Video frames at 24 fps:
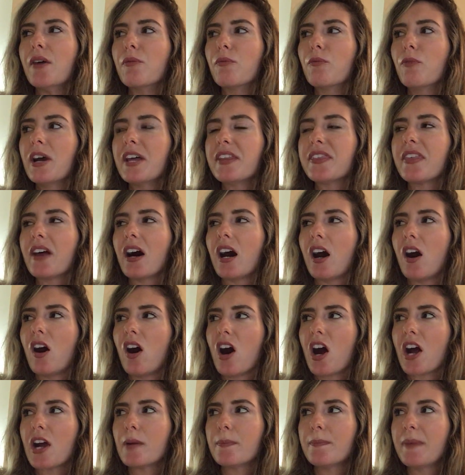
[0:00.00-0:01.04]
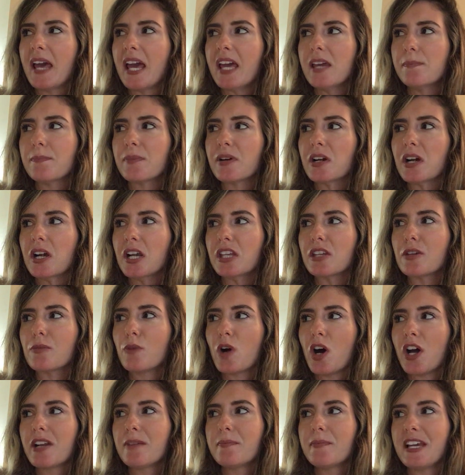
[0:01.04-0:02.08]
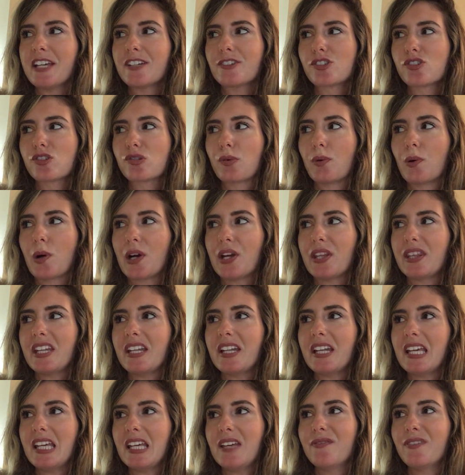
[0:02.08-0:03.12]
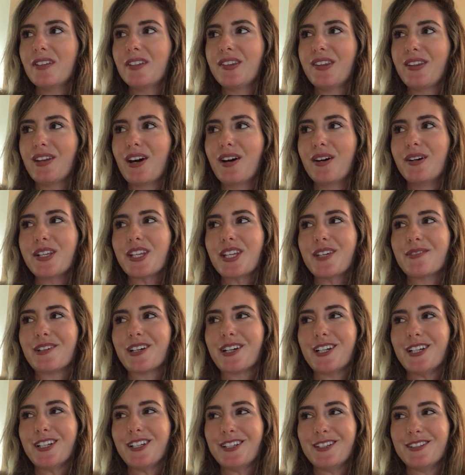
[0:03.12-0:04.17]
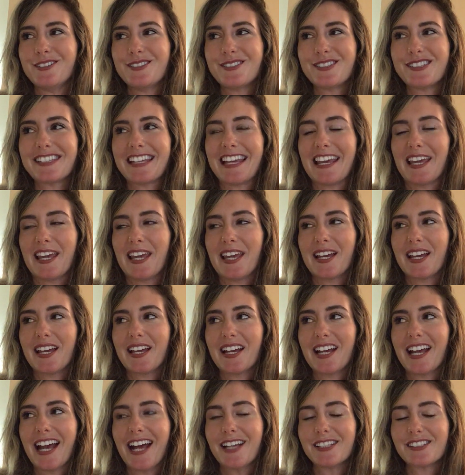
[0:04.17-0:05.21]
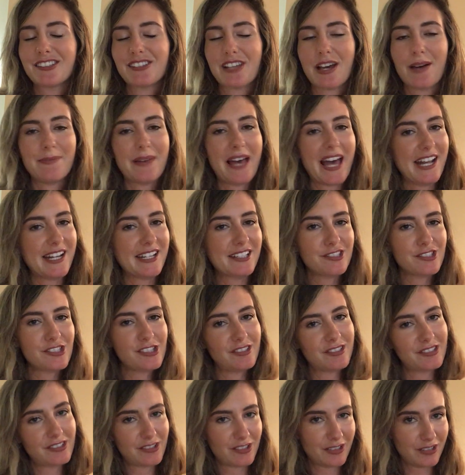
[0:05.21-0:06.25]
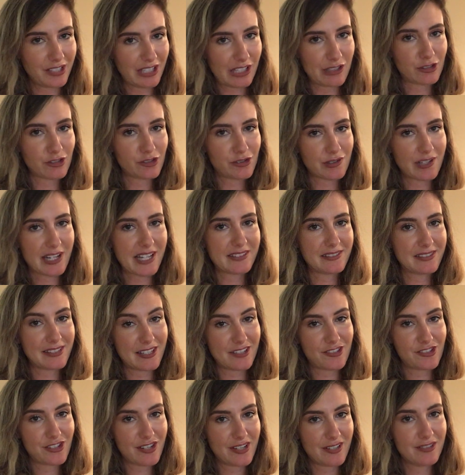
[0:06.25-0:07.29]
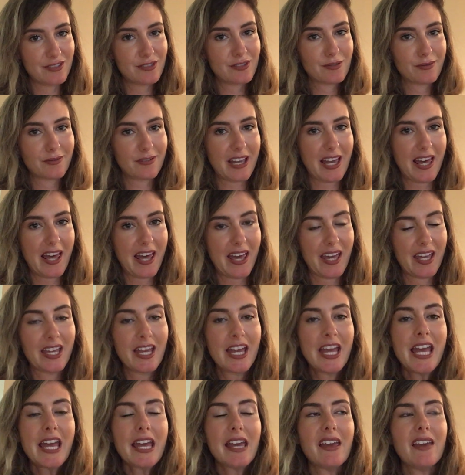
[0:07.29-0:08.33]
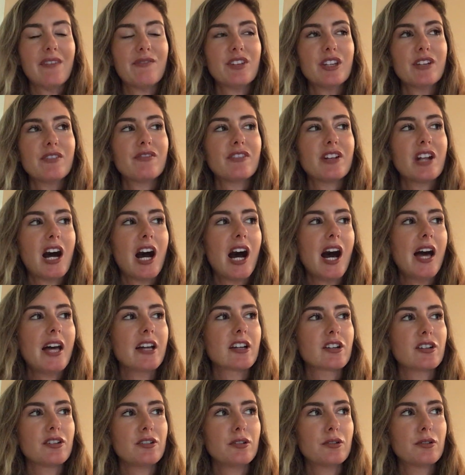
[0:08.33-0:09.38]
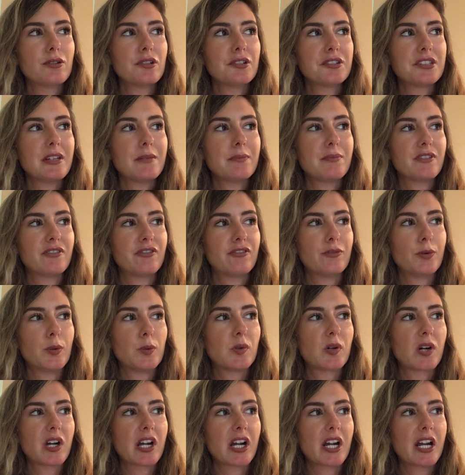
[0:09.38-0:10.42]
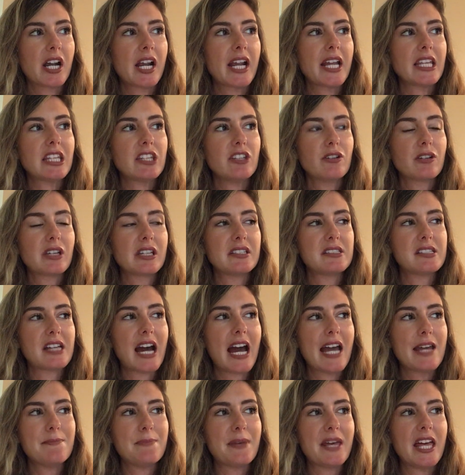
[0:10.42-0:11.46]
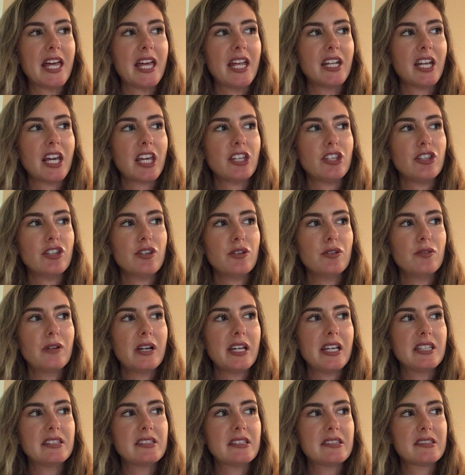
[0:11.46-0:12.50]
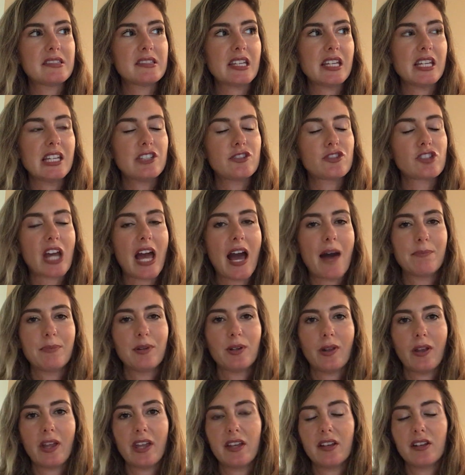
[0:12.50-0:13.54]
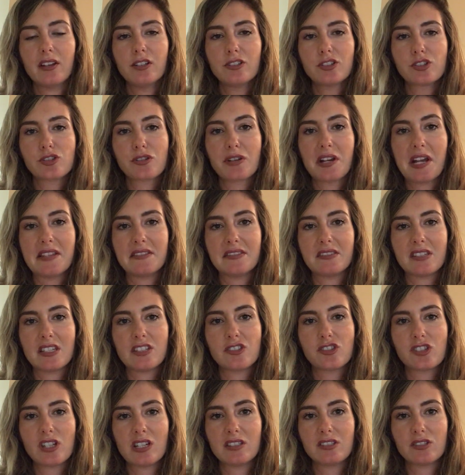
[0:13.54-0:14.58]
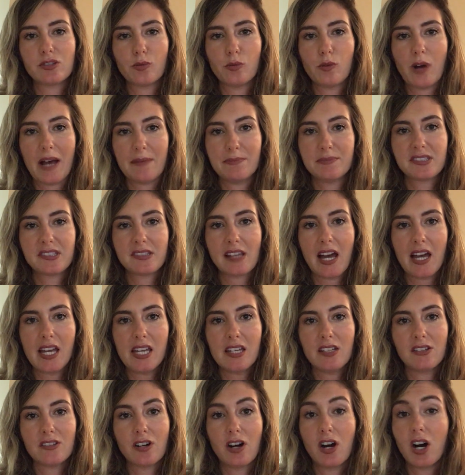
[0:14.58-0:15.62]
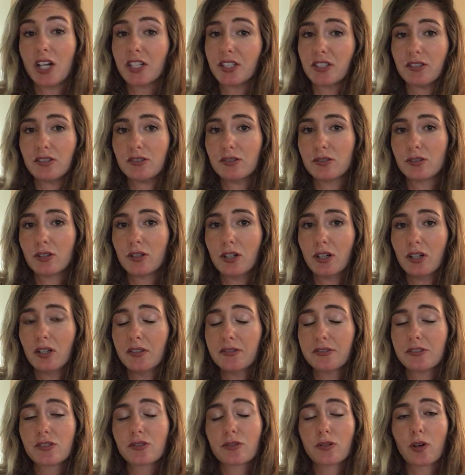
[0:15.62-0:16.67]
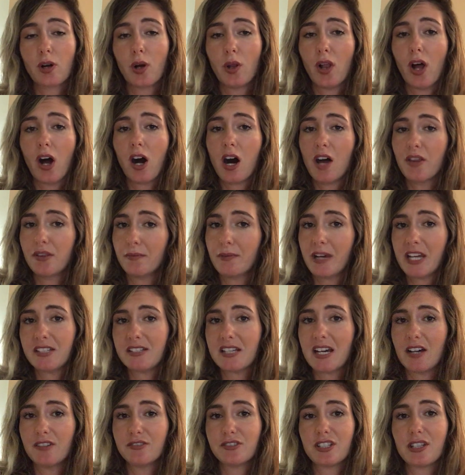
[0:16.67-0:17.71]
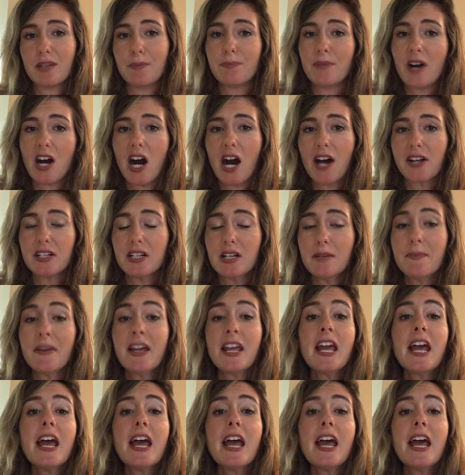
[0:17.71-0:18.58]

With our paper, you want to make sure that even though you are using subheadings, you still use transitions, okay? If you've not Googled it before, you can type in UNC Chapel Hill Transitions website on Google, scroll all the way down to the bottom.